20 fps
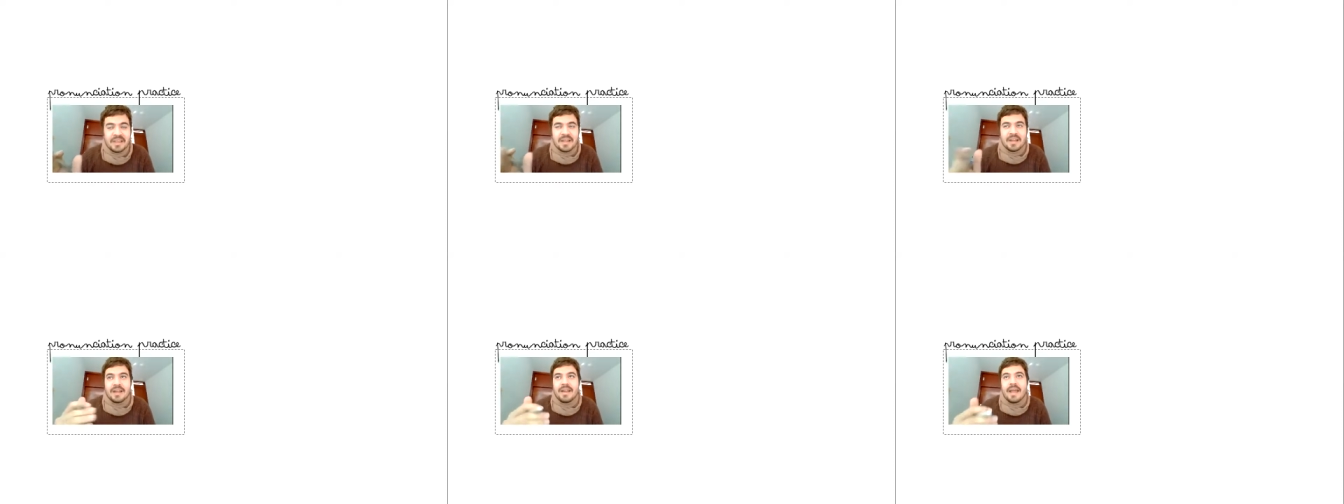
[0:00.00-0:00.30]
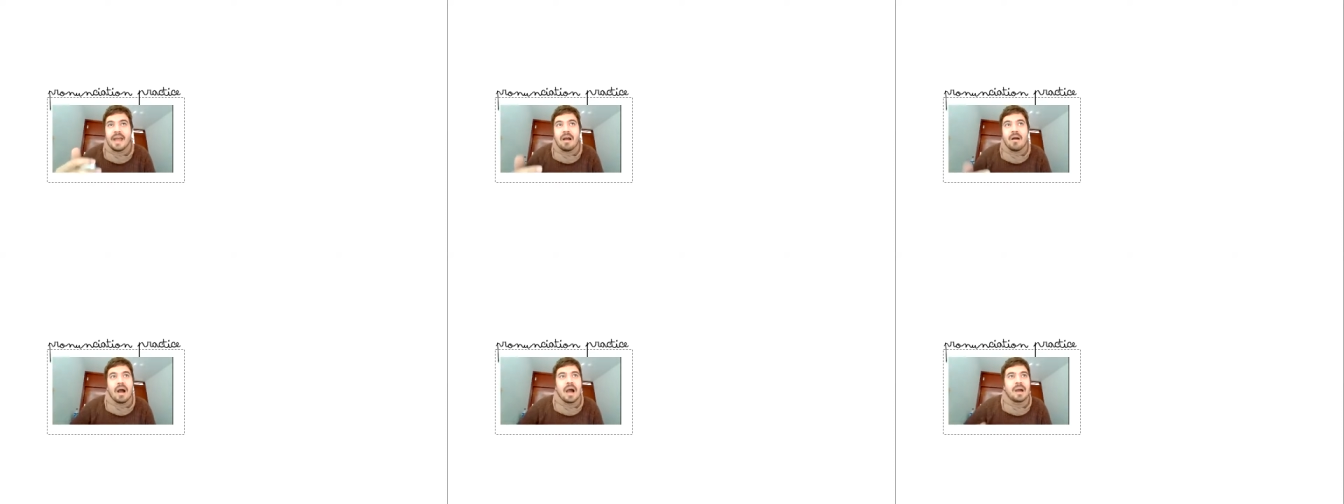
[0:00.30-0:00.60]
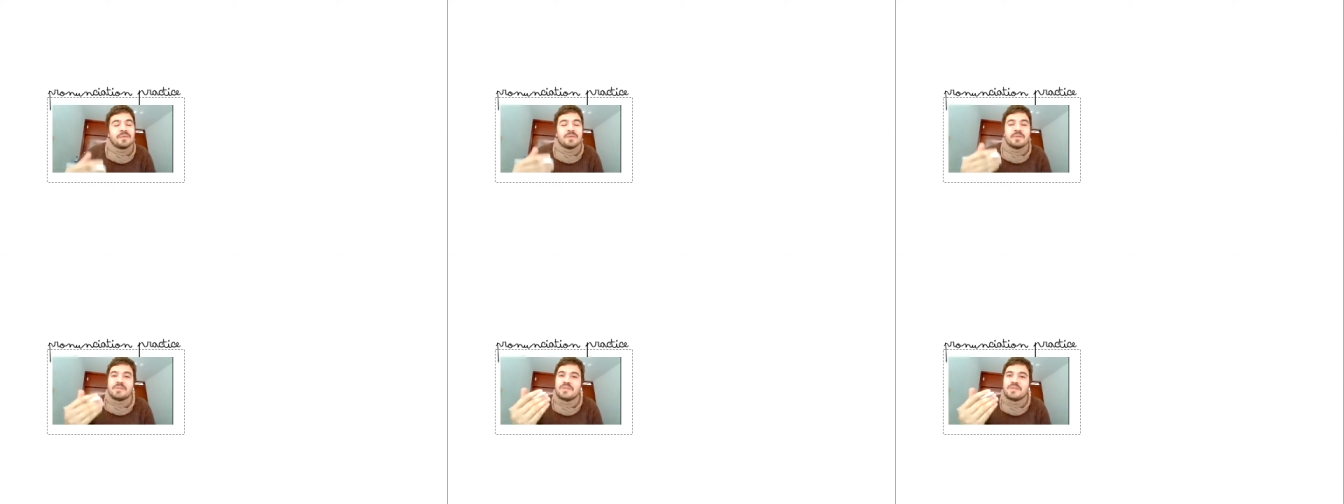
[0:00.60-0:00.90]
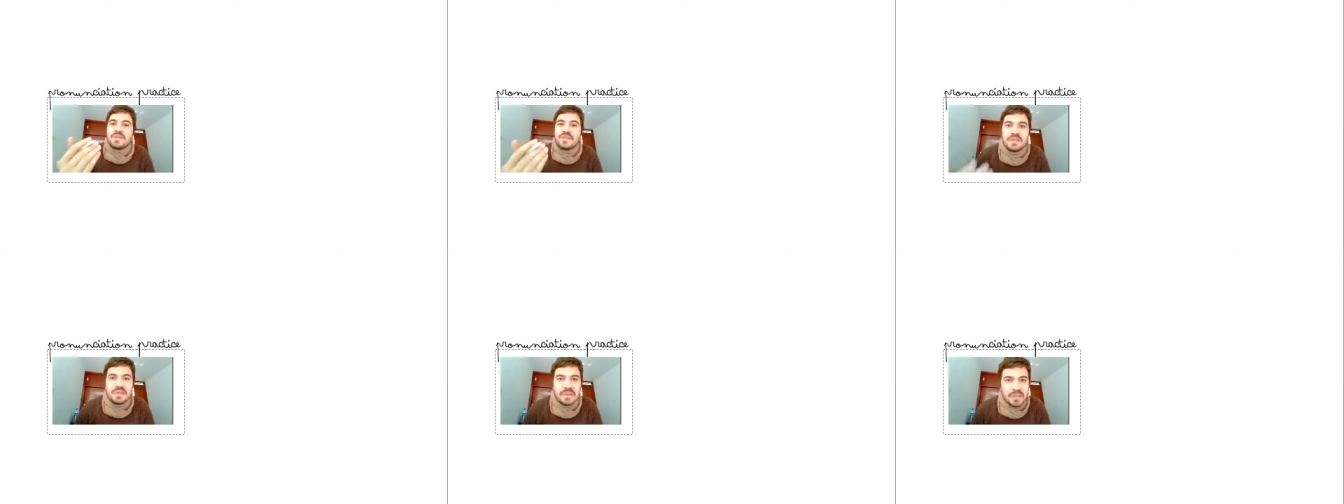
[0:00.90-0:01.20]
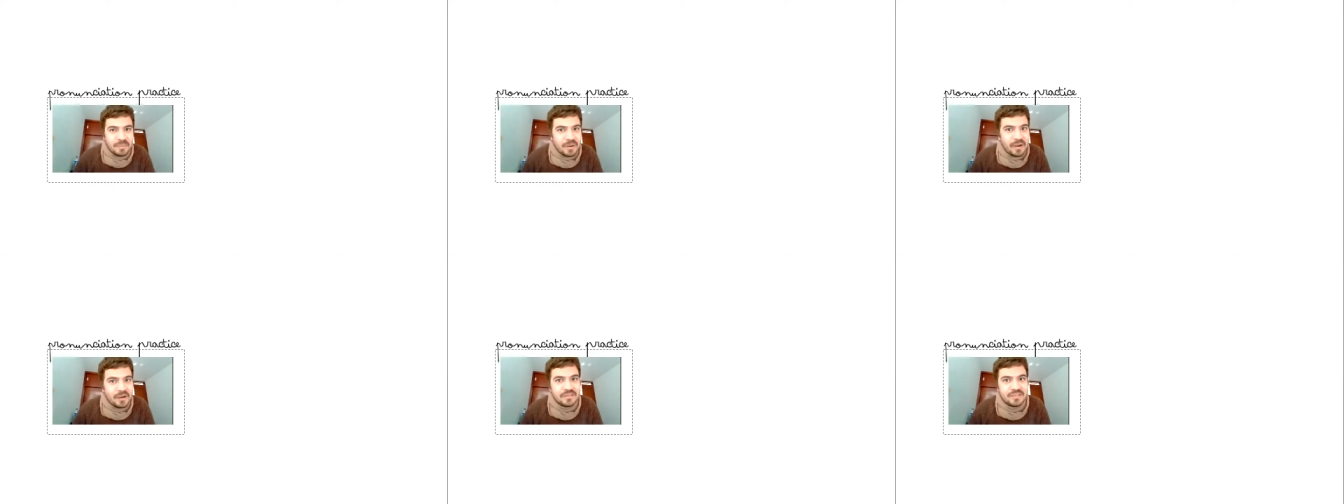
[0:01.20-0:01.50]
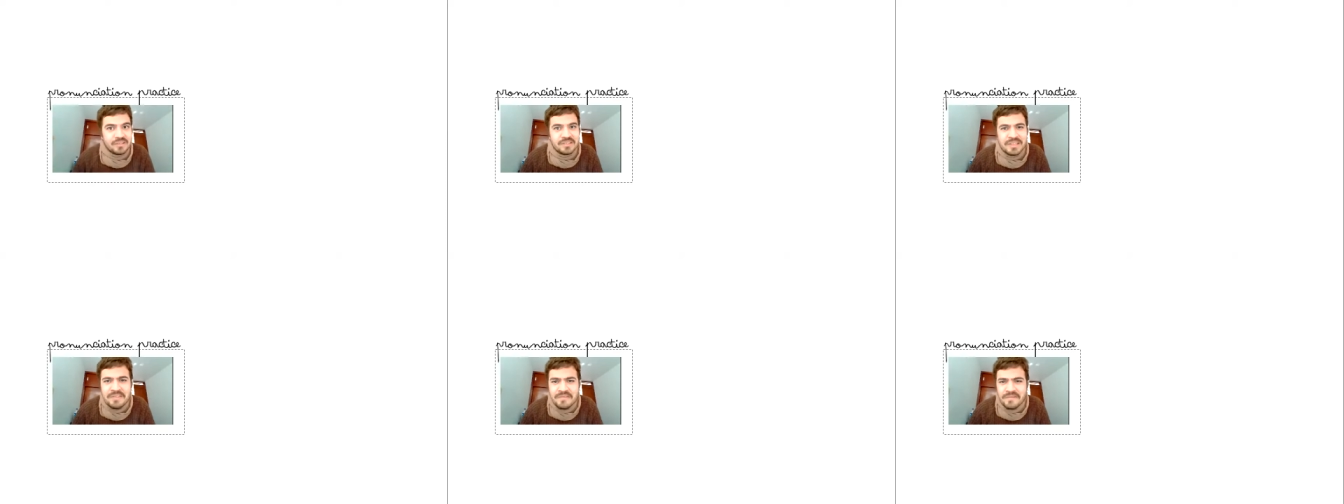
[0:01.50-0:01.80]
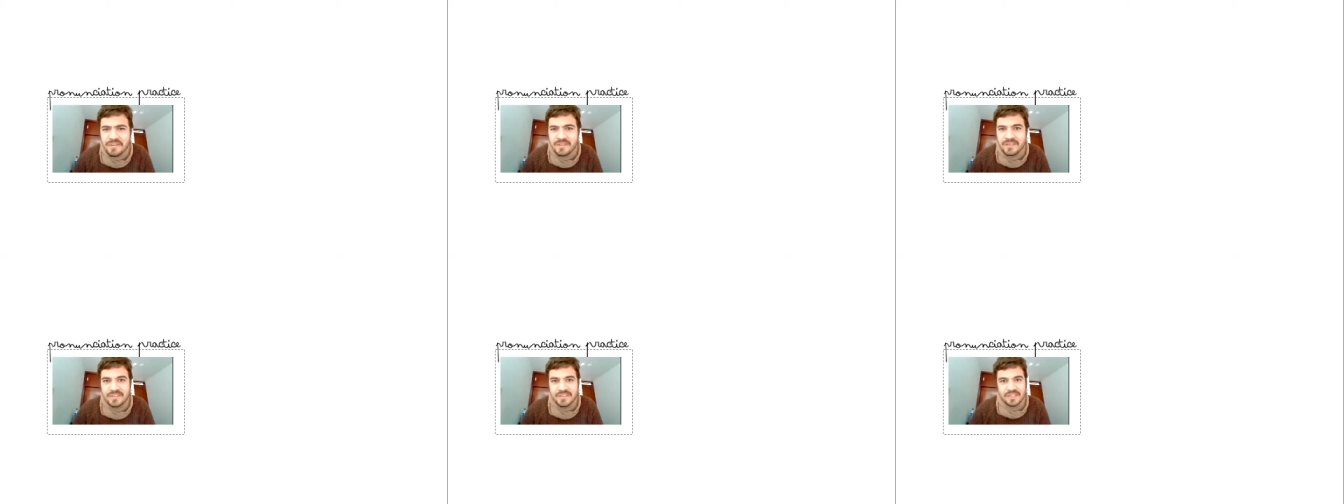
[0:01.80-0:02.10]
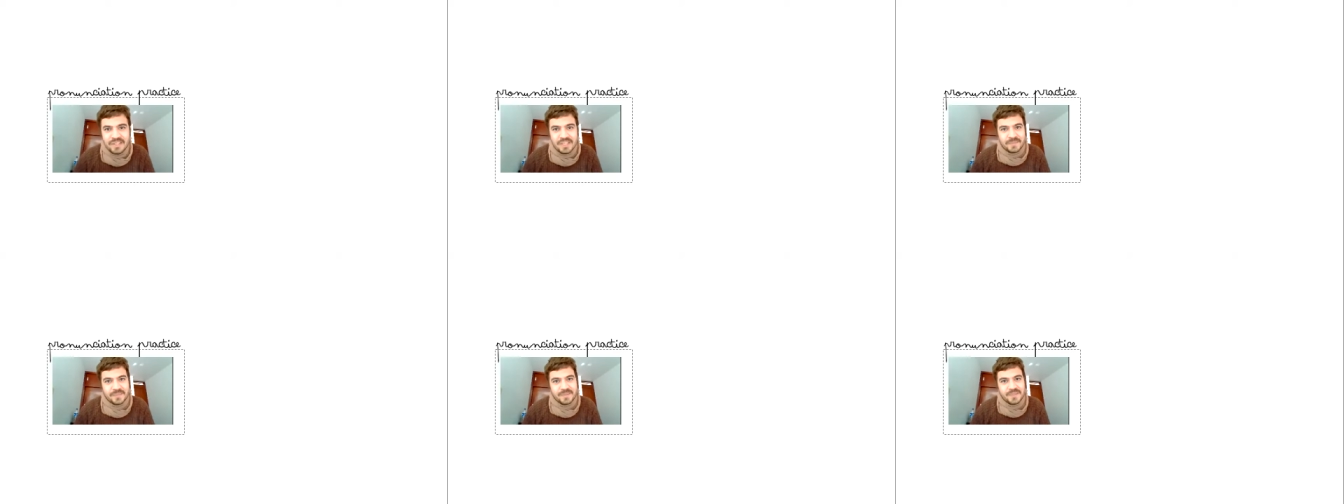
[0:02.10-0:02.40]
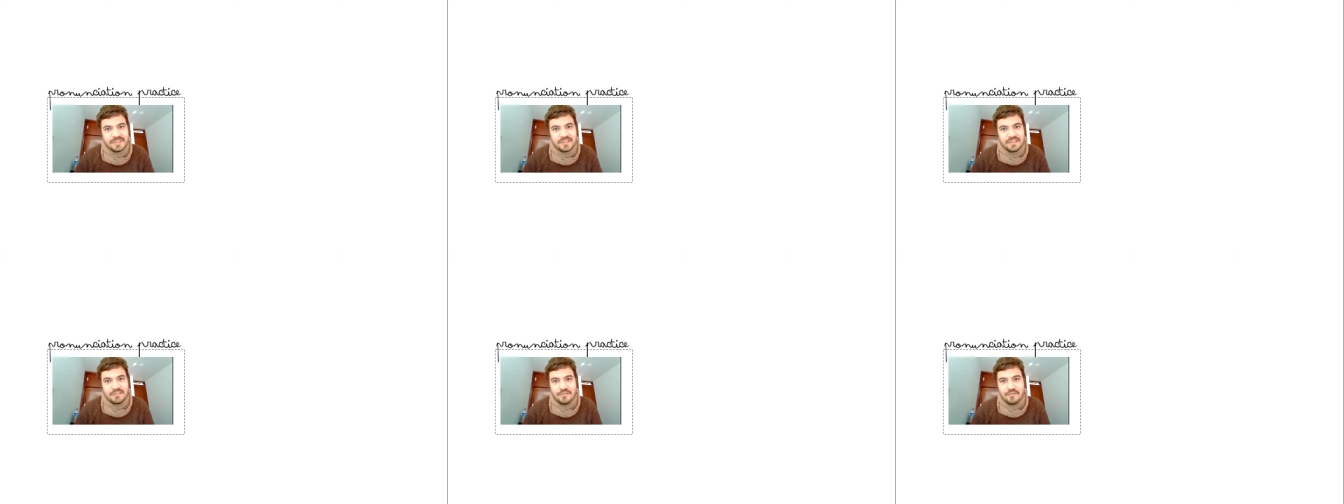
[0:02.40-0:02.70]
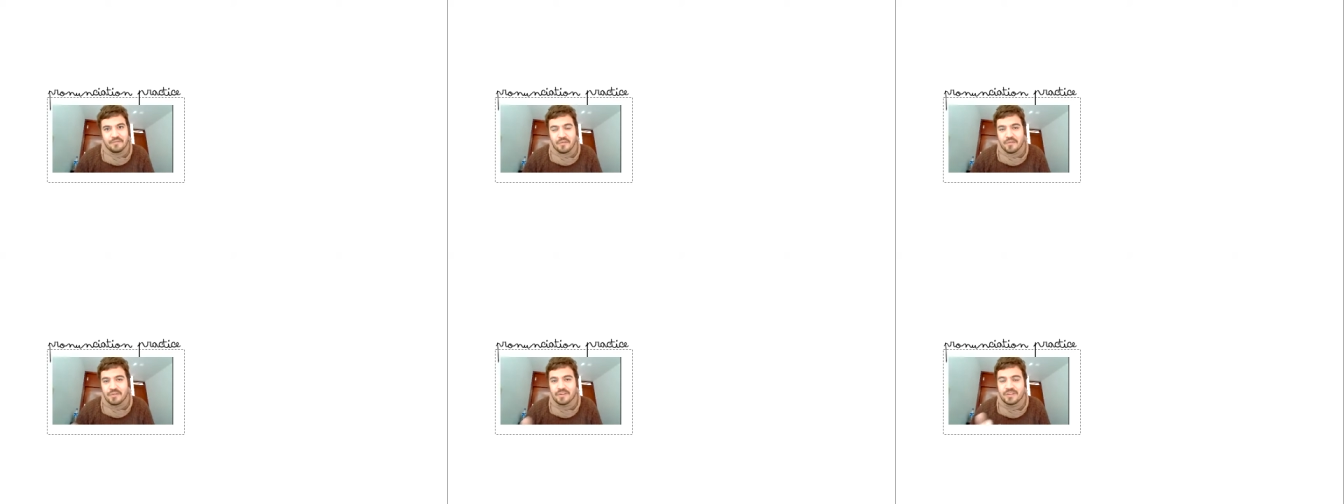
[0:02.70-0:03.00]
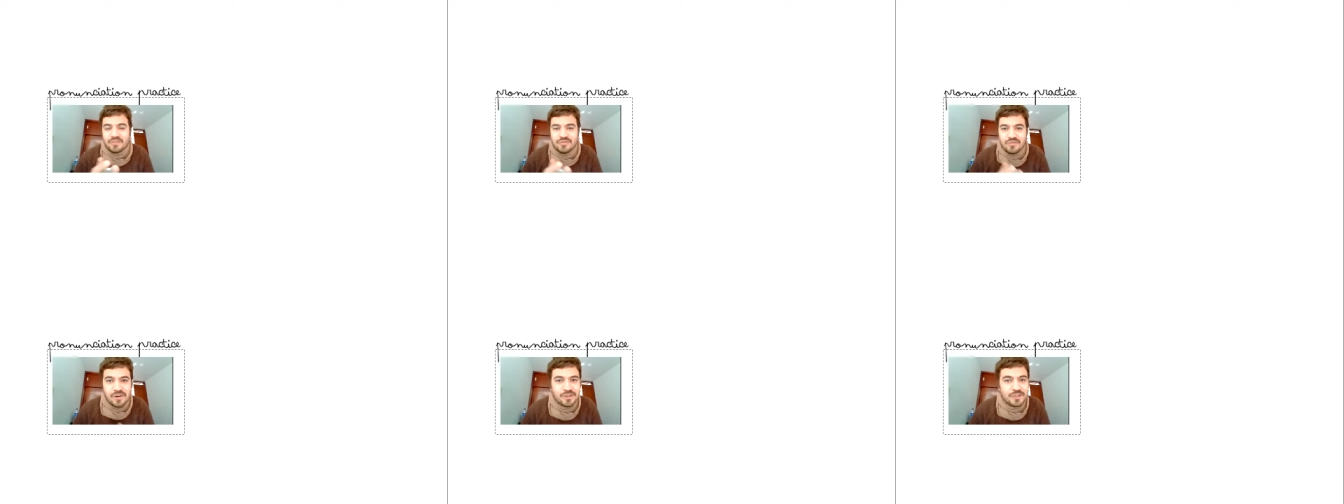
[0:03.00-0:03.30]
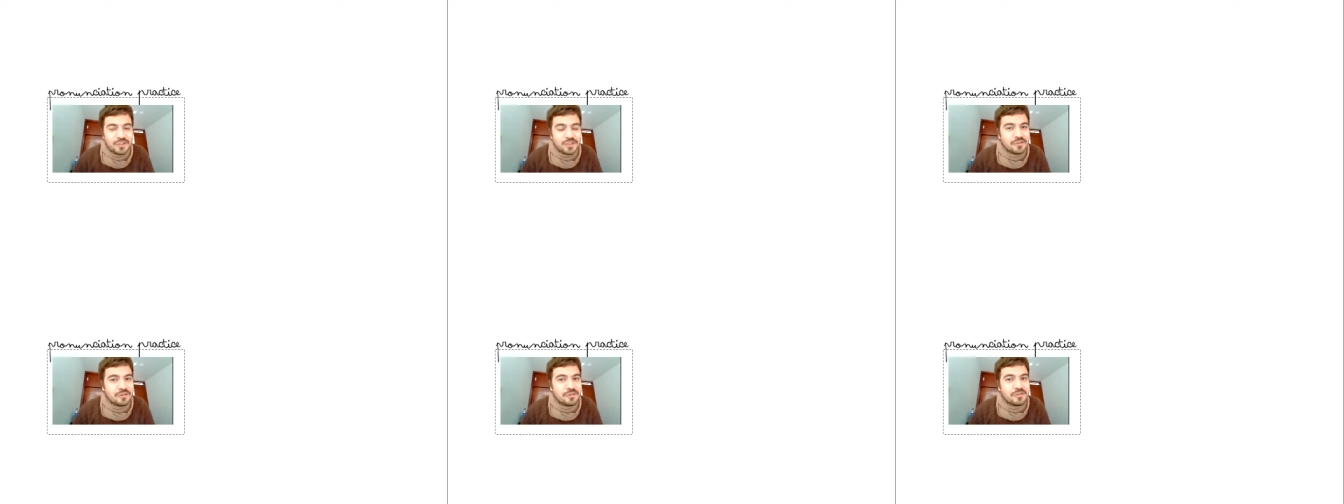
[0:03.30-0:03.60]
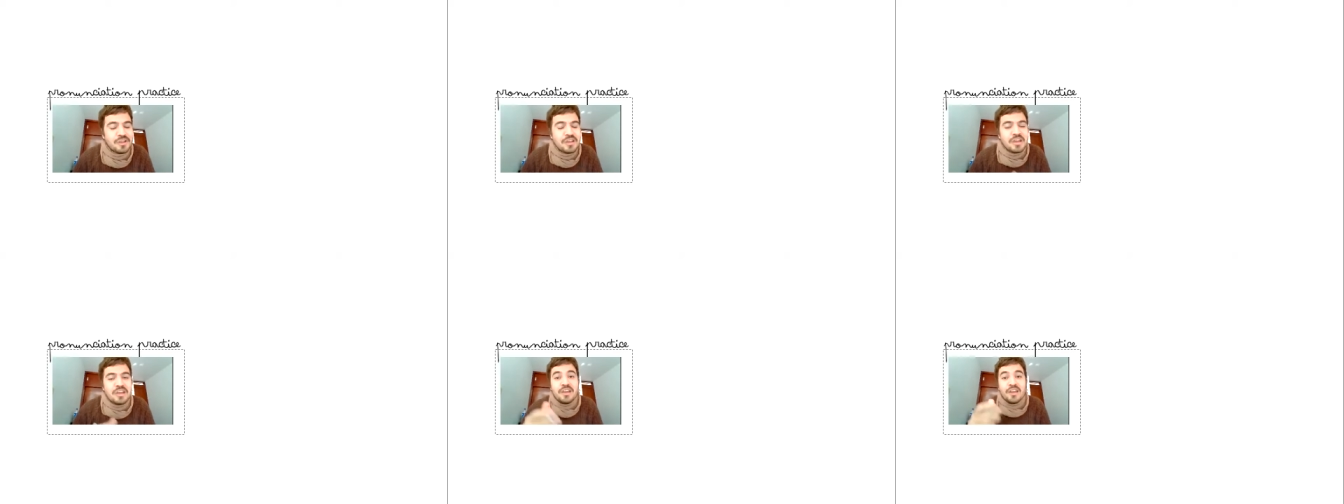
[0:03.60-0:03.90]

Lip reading: Now I'm going to think about different tips for structure,